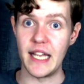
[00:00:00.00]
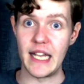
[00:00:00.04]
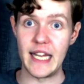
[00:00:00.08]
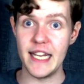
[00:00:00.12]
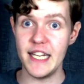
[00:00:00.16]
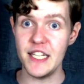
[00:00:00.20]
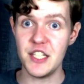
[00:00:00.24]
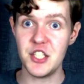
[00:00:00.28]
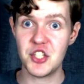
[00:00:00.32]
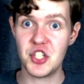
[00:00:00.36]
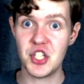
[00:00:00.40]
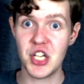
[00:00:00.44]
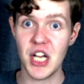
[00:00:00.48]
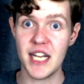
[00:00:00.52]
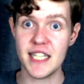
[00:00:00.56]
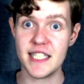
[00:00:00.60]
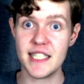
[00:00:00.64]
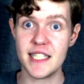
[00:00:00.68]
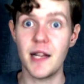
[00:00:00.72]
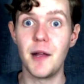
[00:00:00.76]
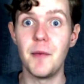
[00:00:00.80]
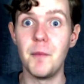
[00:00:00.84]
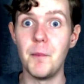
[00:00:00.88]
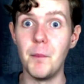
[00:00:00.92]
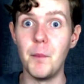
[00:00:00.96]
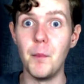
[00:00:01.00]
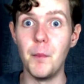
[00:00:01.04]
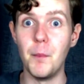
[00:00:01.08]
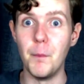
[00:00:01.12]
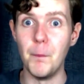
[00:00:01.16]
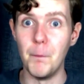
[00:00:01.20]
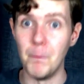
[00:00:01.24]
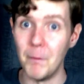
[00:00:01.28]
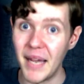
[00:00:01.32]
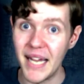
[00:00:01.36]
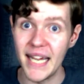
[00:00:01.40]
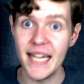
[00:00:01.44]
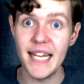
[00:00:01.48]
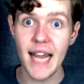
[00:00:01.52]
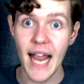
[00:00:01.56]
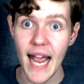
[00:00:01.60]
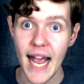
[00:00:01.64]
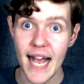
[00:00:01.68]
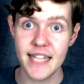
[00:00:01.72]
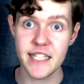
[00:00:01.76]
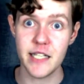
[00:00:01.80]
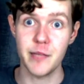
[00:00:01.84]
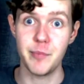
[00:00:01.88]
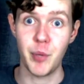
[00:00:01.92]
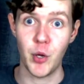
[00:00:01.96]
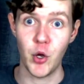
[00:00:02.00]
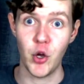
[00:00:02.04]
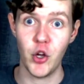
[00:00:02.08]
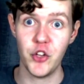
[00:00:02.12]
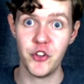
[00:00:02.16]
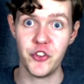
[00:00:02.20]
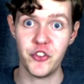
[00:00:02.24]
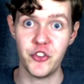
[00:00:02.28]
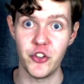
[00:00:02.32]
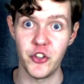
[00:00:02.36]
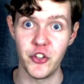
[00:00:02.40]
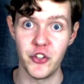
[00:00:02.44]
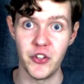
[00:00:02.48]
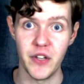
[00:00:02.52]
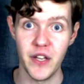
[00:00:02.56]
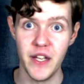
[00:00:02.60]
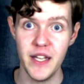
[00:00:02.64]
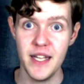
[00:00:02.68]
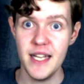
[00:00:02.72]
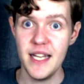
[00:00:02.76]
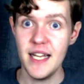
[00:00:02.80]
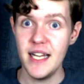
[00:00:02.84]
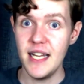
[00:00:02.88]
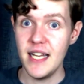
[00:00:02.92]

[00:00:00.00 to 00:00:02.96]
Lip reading: is just me as a person,